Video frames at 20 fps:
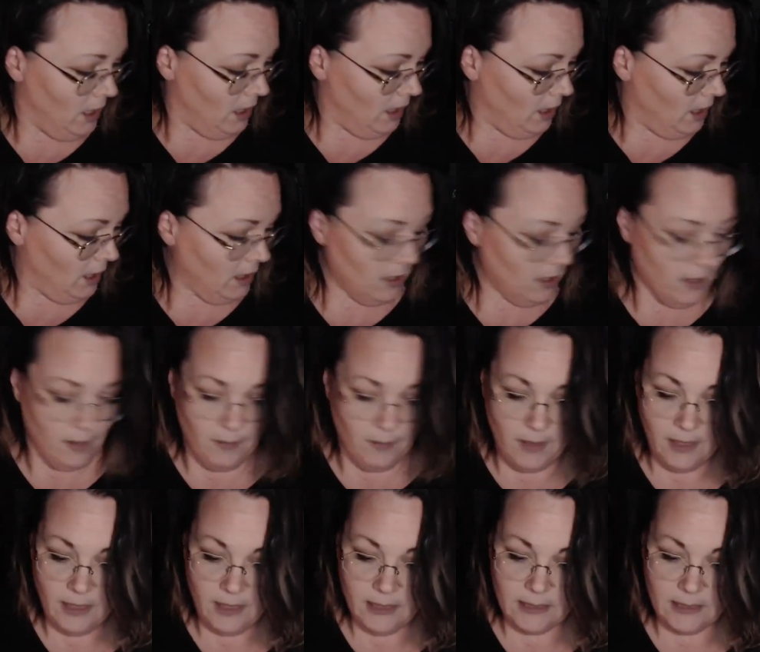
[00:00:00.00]

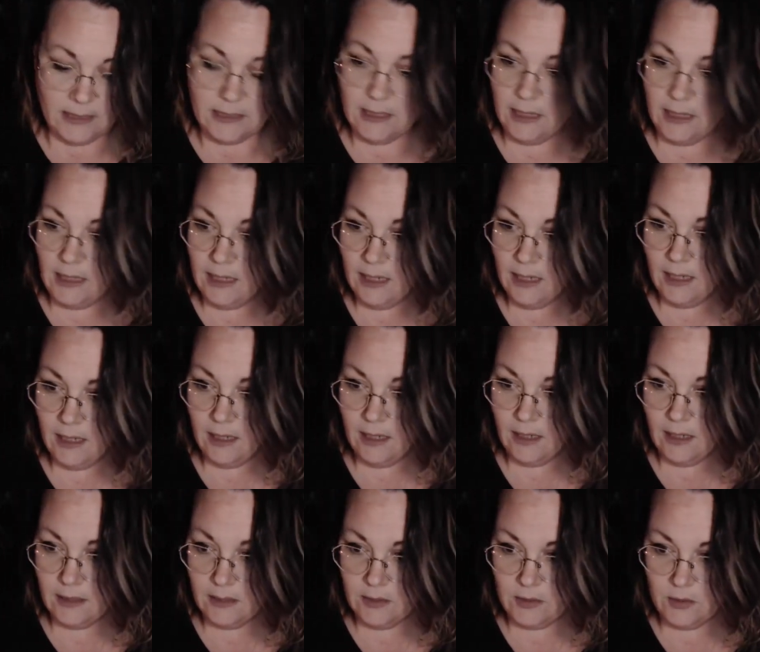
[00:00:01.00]
Let's see.
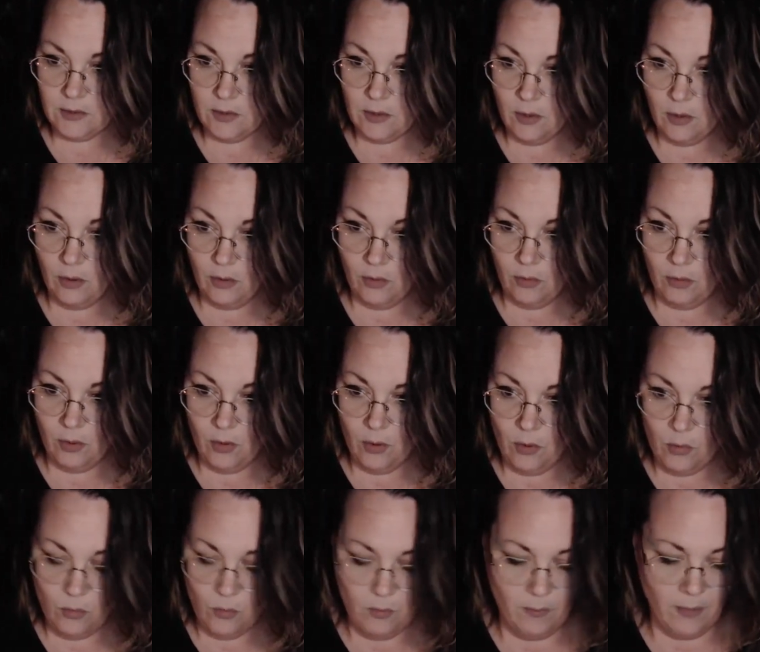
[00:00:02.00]
So,
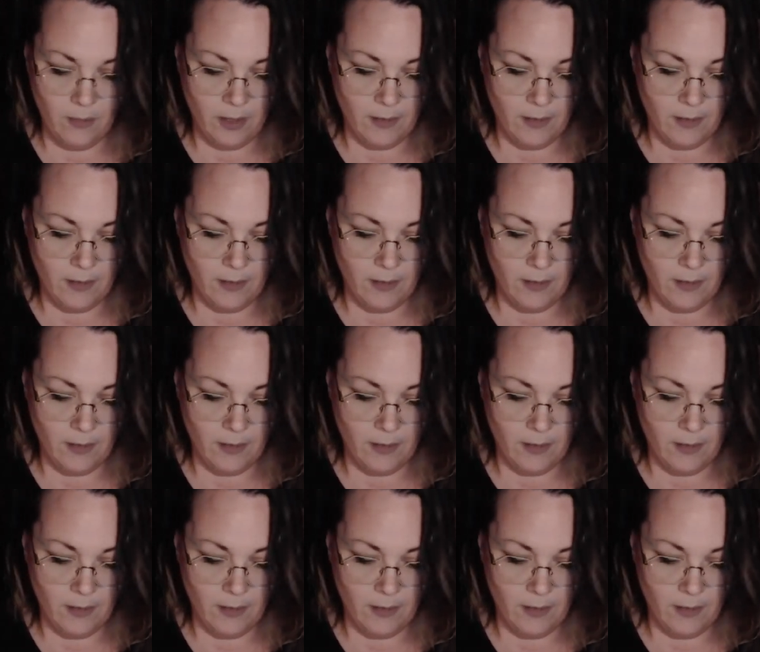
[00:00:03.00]
lamb,